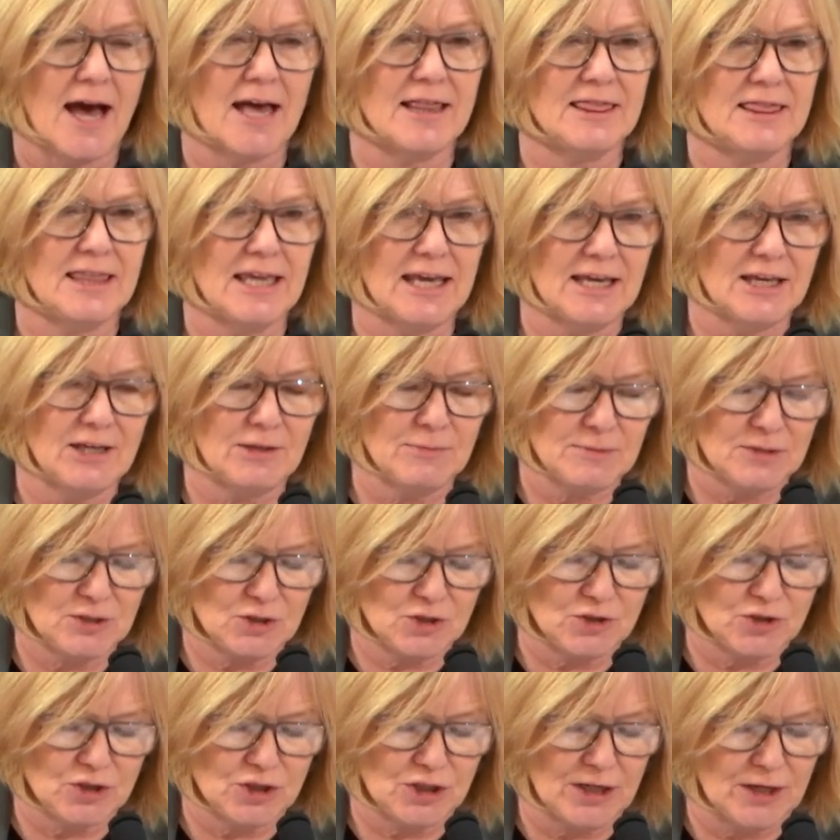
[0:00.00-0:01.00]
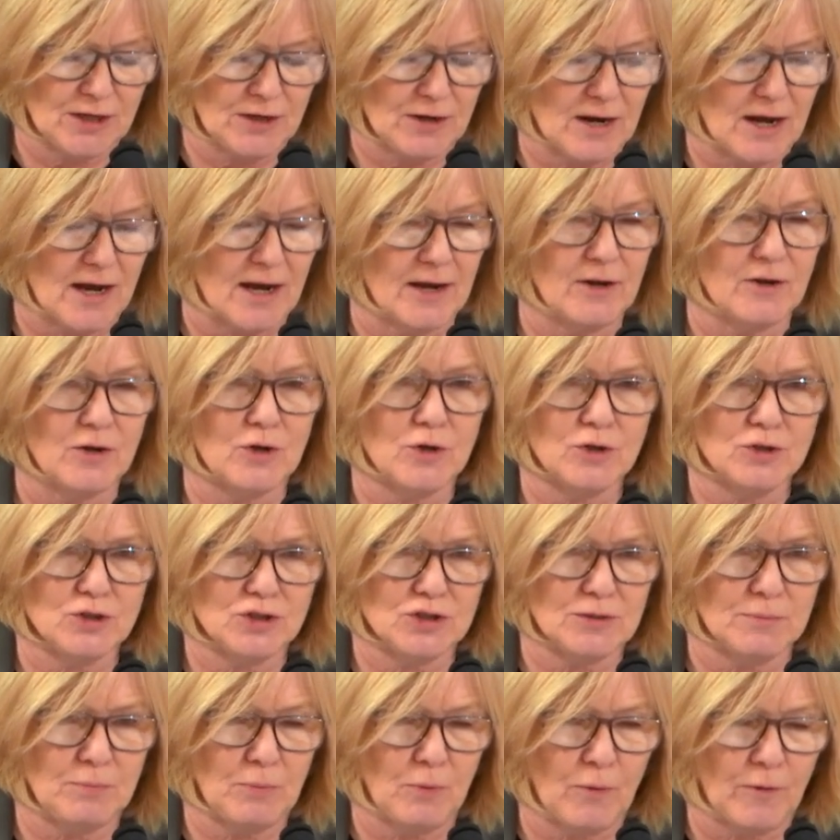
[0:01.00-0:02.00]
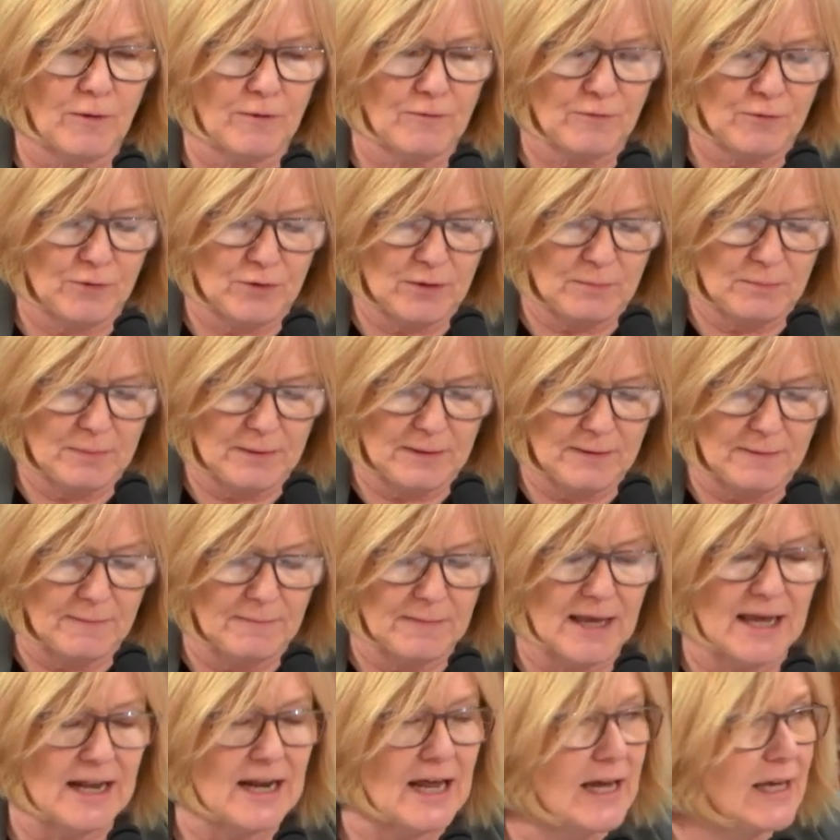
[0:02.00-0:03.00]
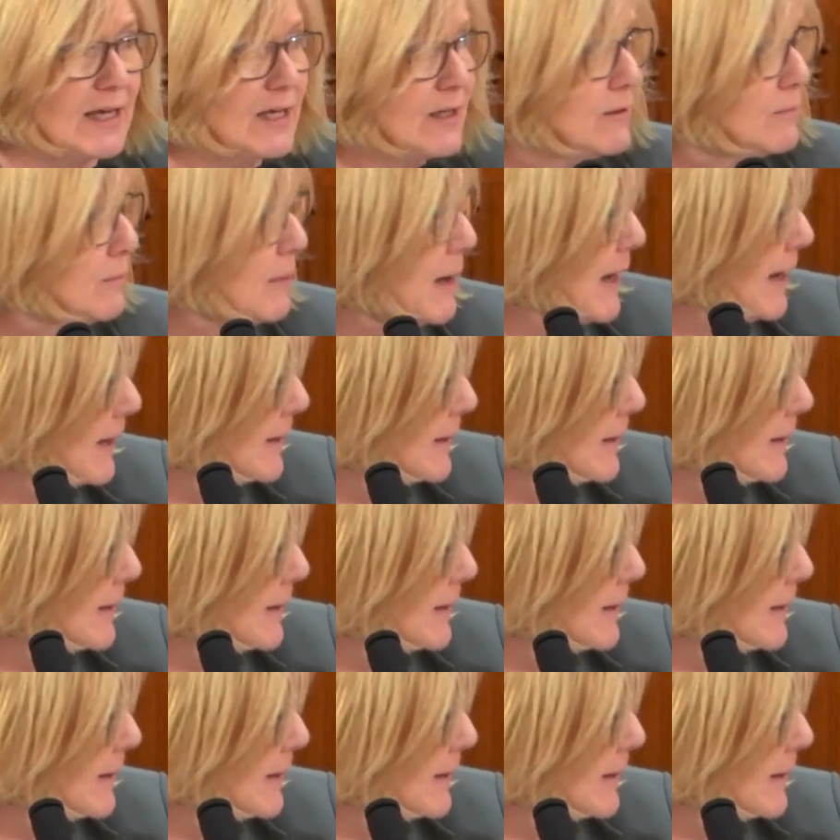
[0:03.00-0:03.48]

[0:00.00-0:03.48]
I thank you, Mr. Chair. I urge support for the bill, and I yield